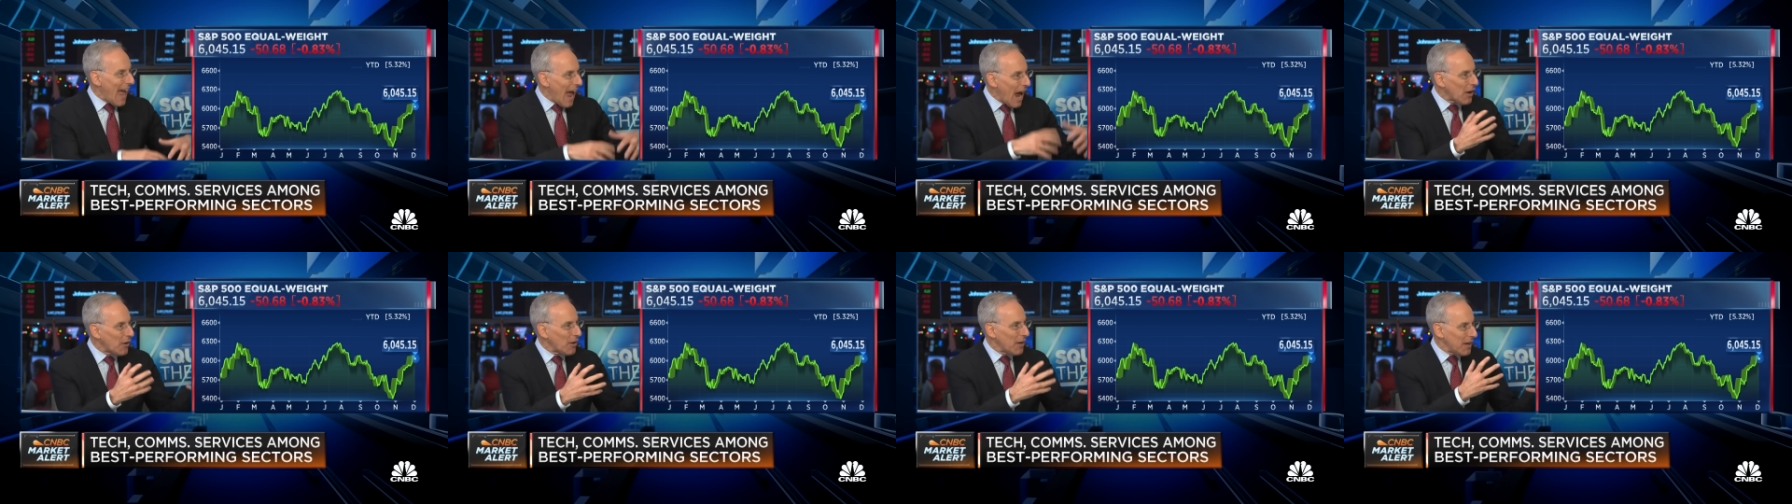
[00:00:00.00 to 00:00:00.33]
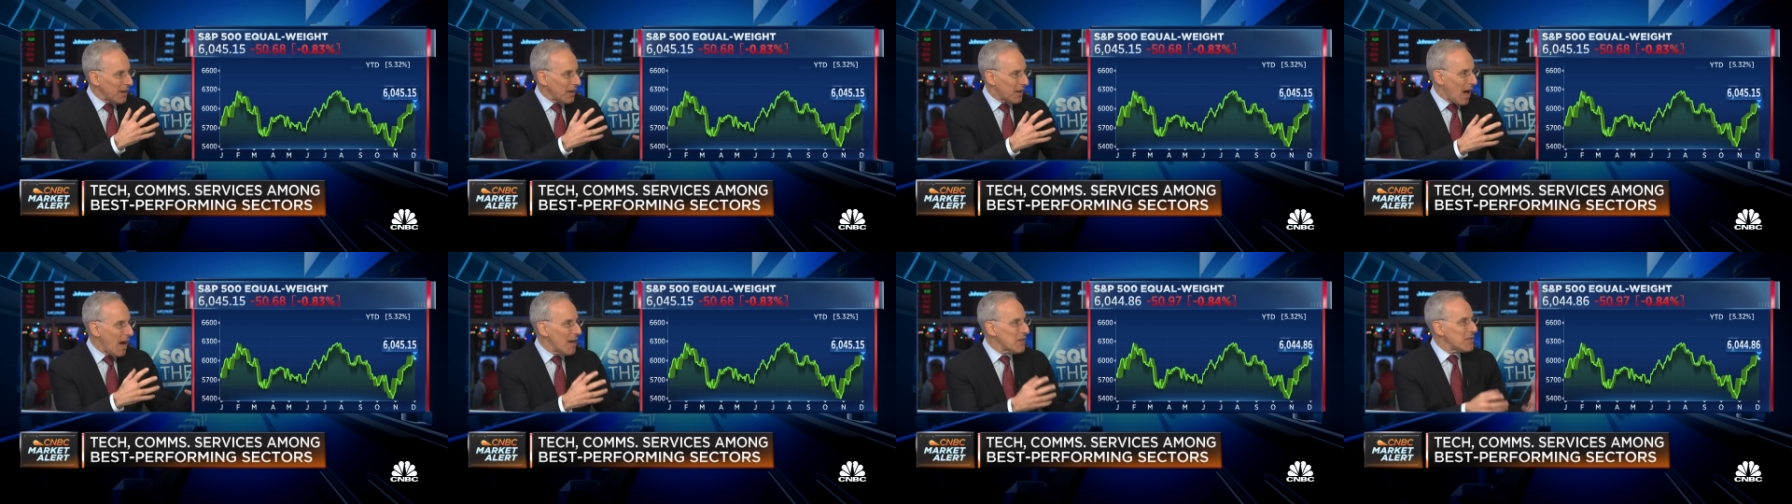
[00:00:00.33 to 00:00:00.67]

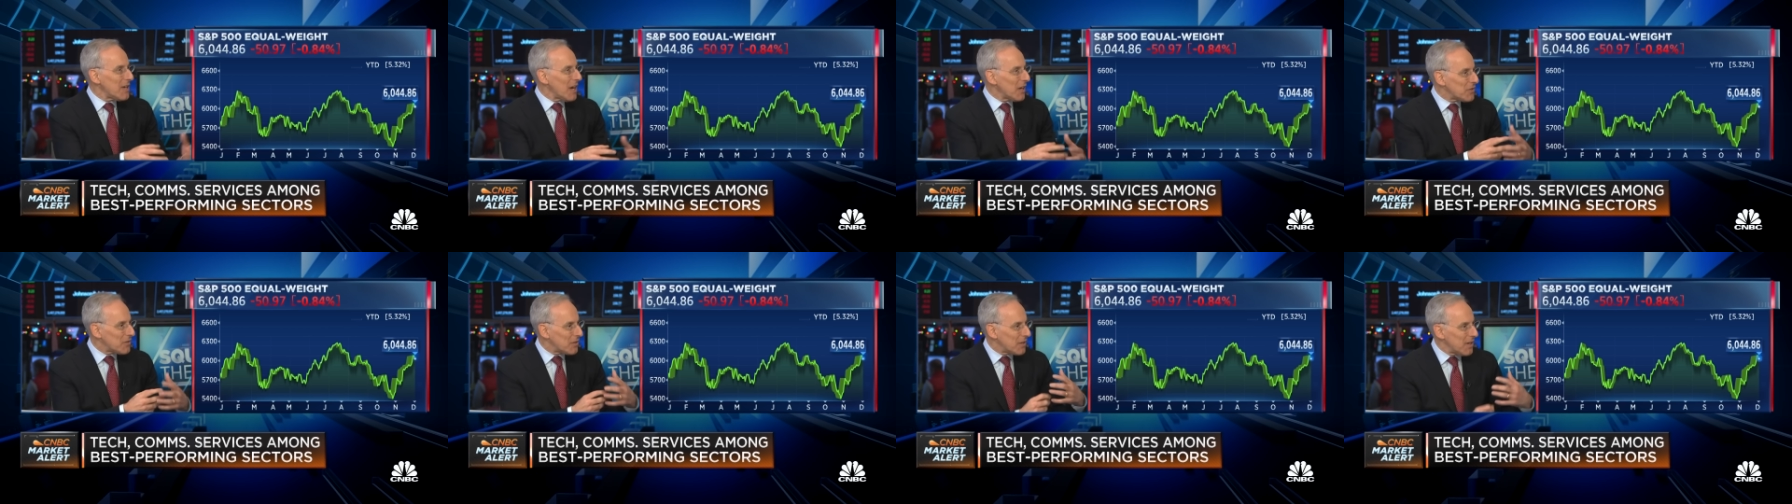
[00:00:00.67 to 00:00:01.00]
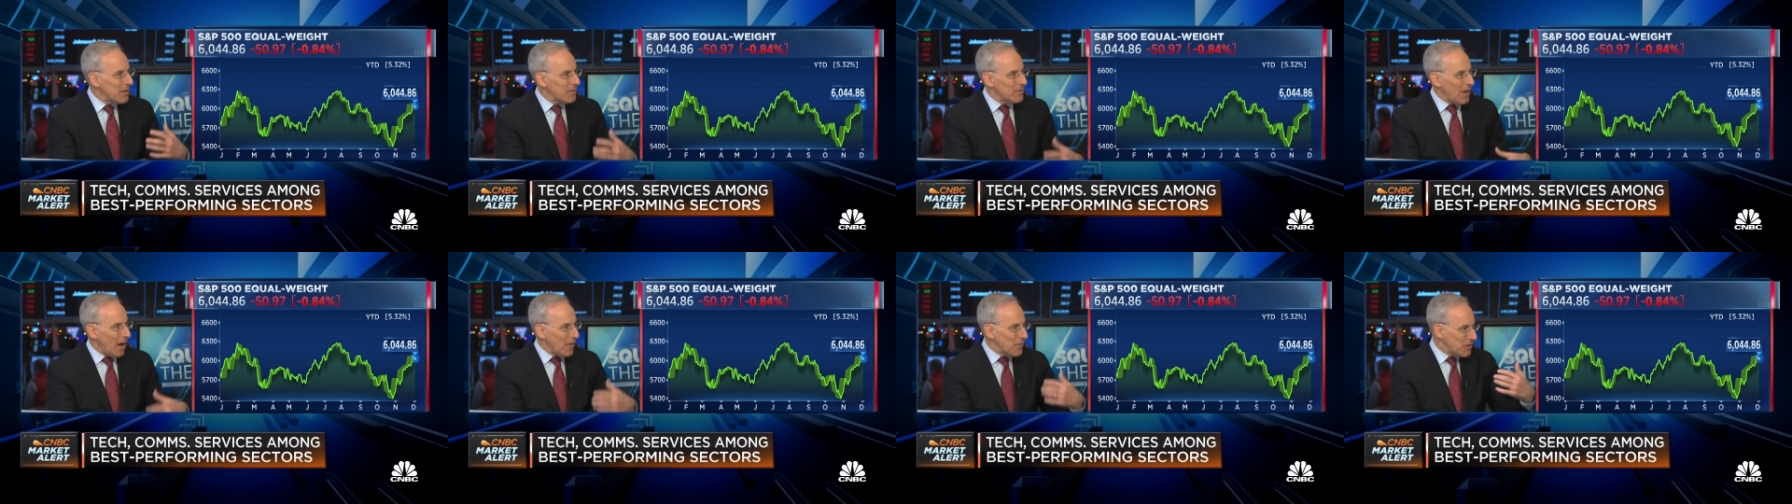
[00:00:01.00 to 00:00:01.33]
aggregate context,
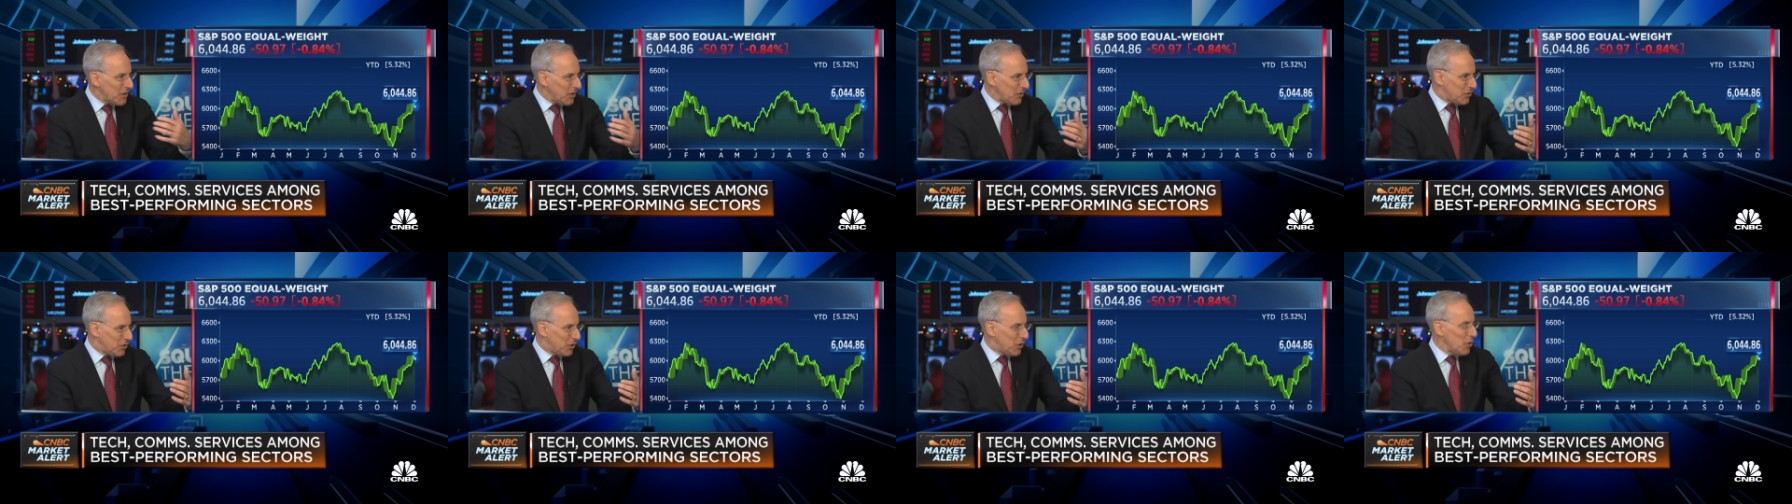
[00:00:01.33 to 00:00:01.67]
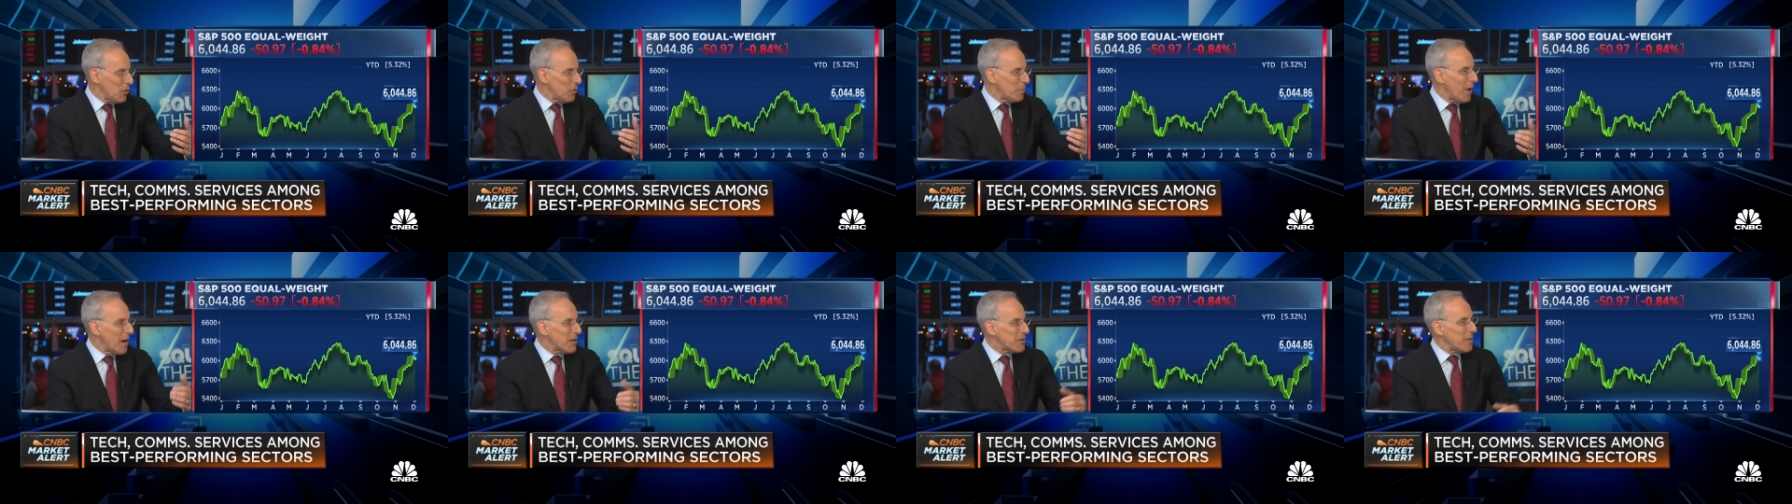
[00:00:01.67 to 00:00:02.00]
obviously
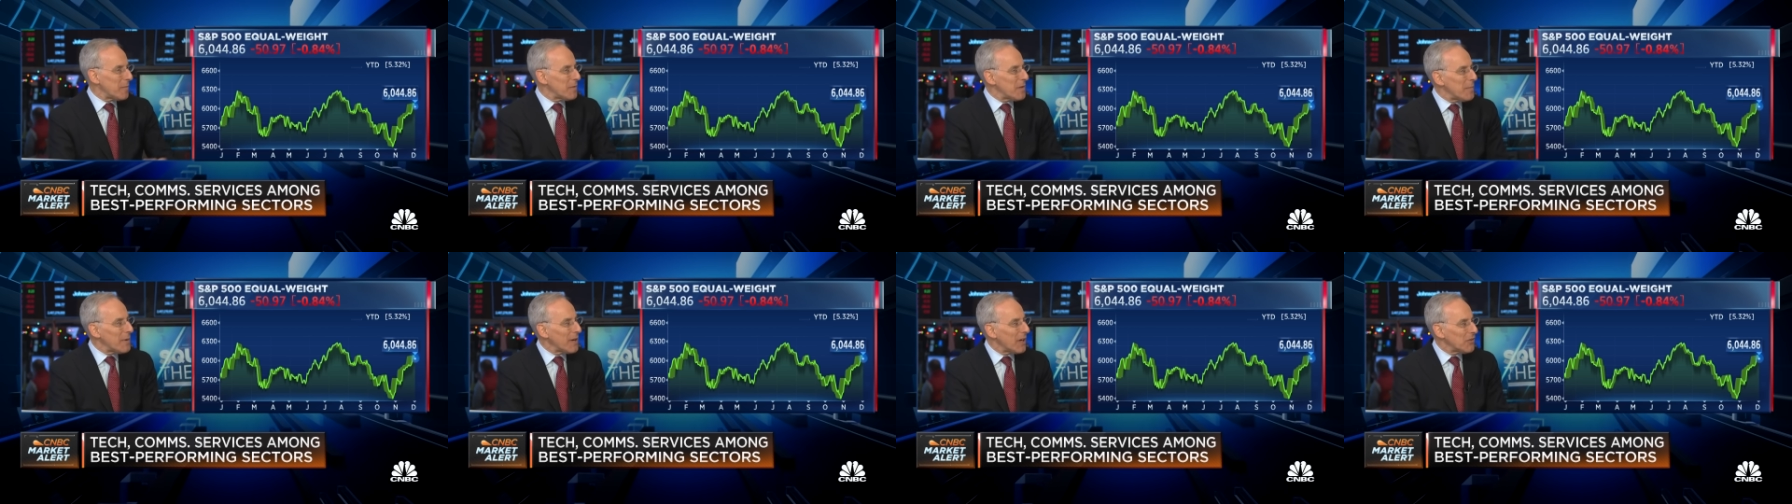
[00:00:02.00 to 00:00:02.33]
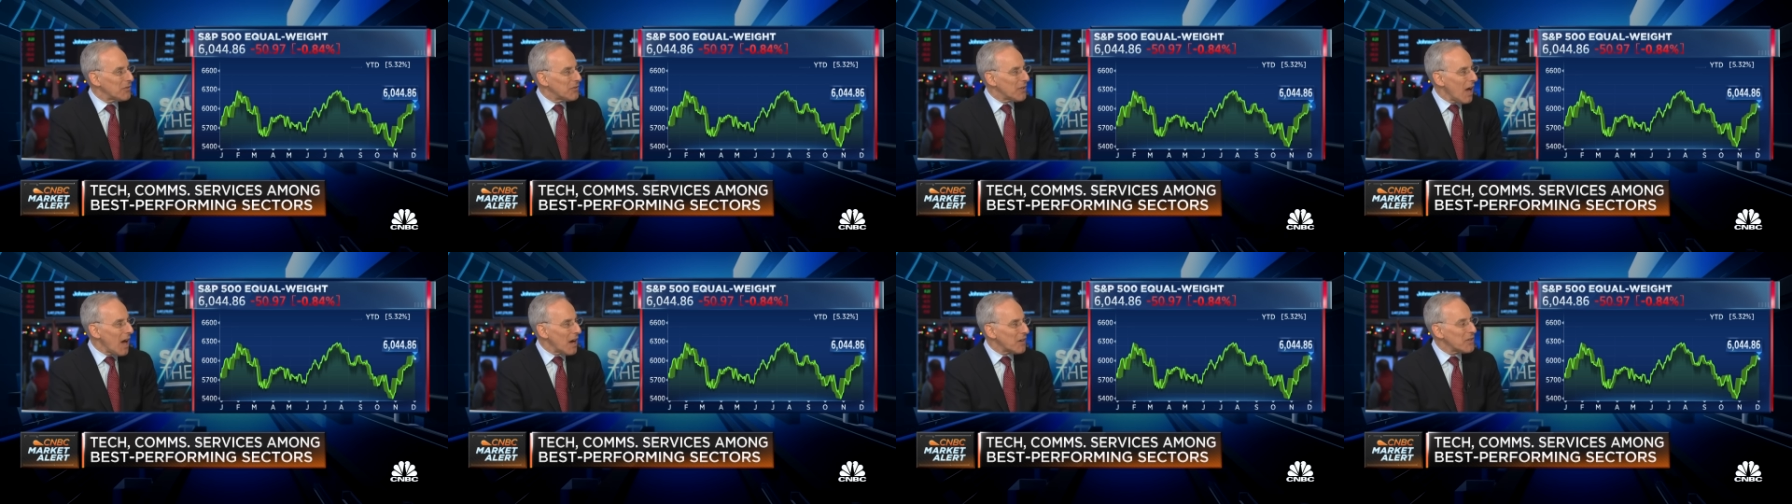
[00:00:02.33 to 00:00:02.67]
skewed by some of the
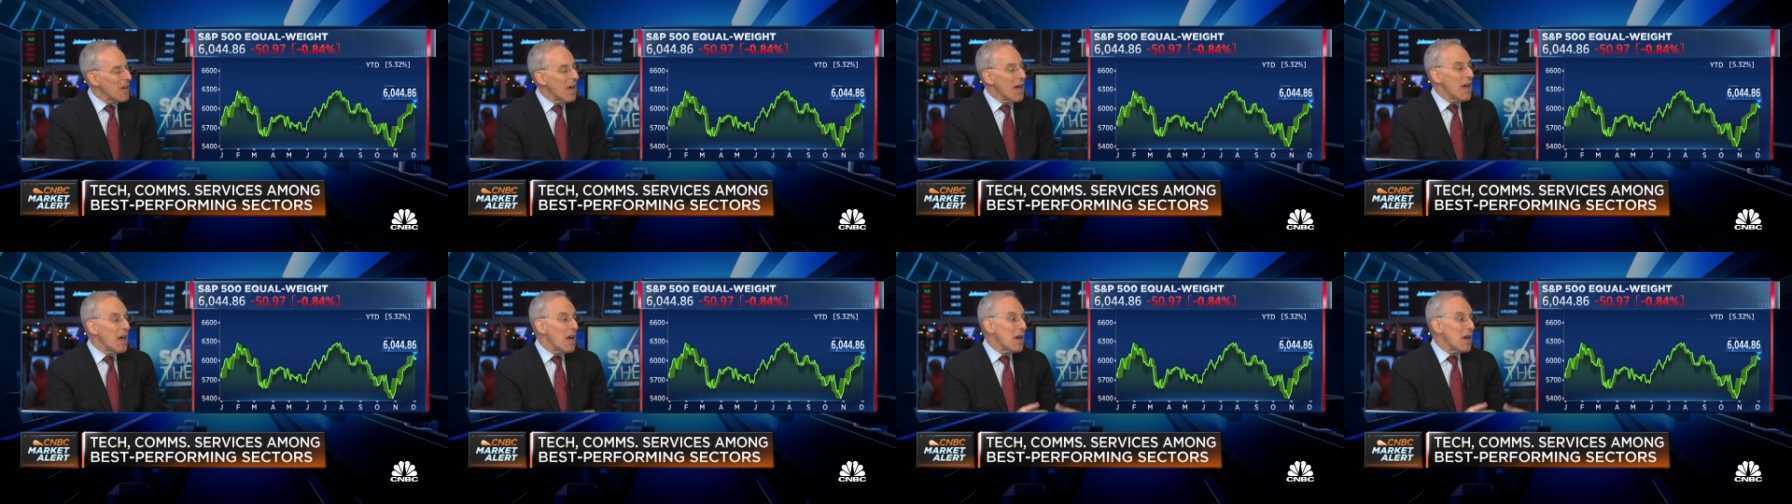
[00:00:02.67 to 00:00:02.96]
biggest stocks.